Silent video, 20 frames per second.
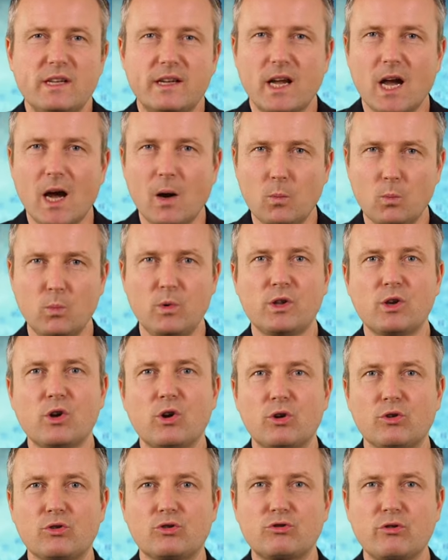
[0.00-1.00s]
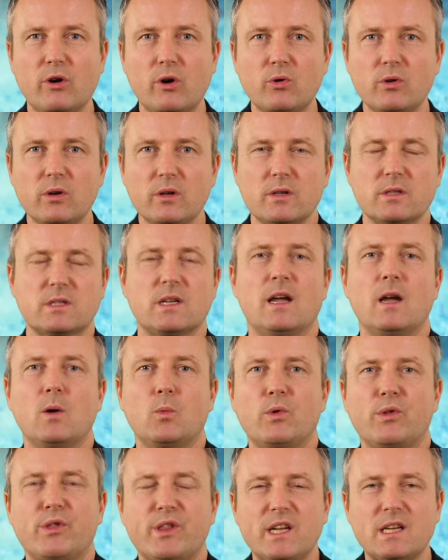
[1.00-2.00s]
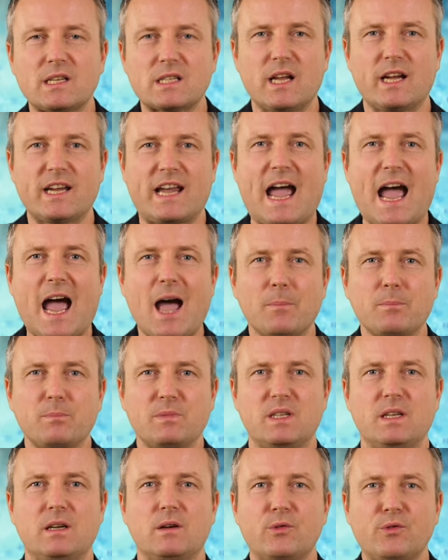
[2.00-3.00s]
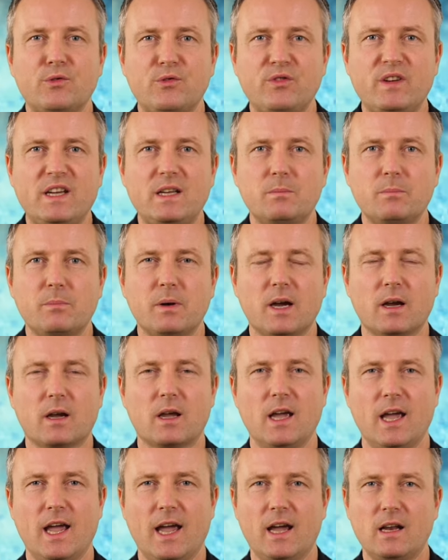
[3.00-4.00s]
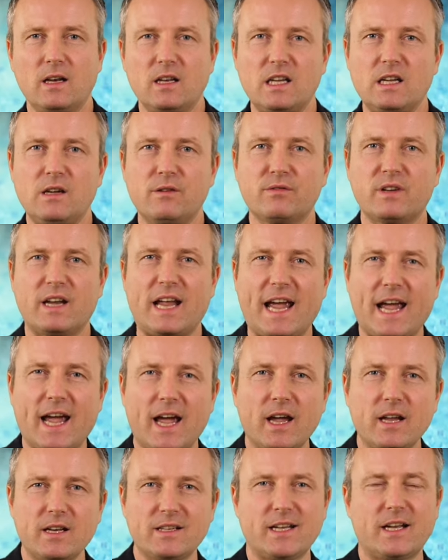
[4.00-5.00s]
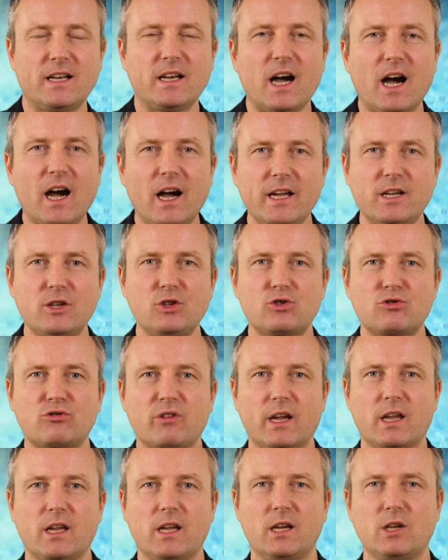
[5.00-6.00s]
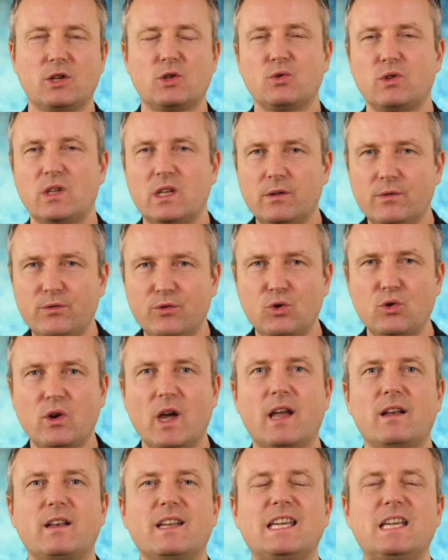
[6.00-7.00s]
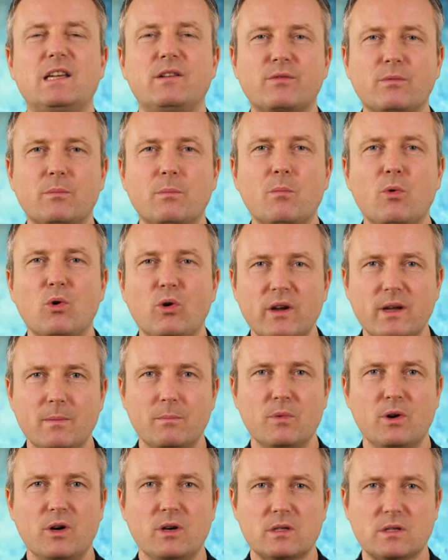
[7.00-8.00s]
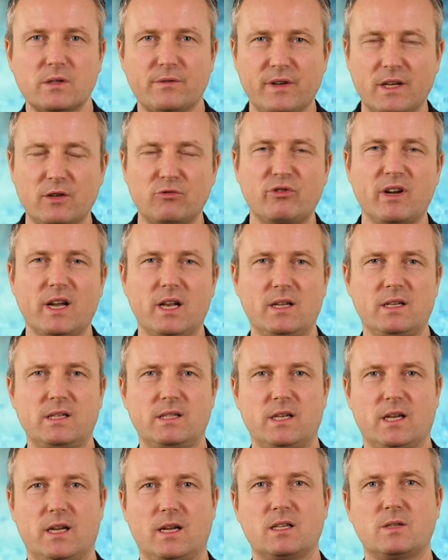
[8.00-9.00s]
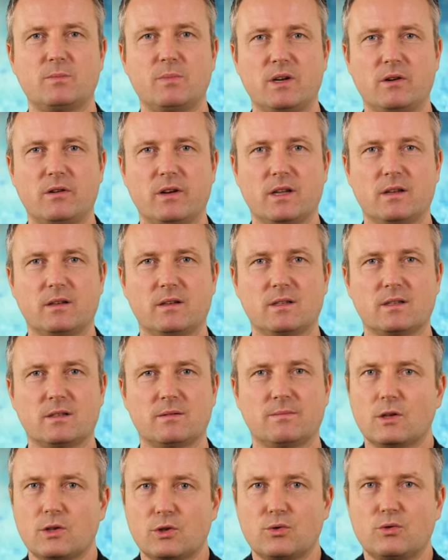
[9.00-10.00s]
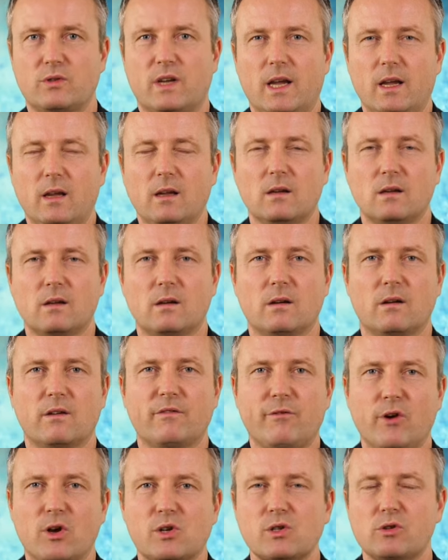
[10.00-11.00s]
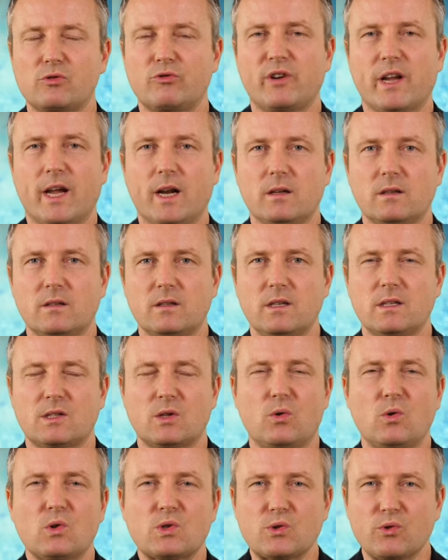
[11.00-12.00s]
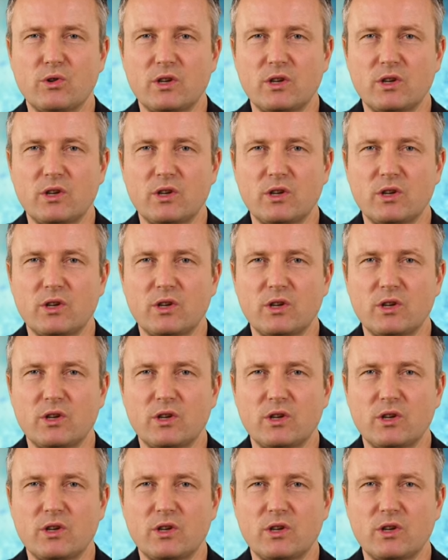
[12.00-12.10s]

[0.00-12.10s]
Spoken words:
come with controllers with things like haptic feedback and even hand and eye tracking to give you an even more immersive and realistic experience. Today, virtual reality is also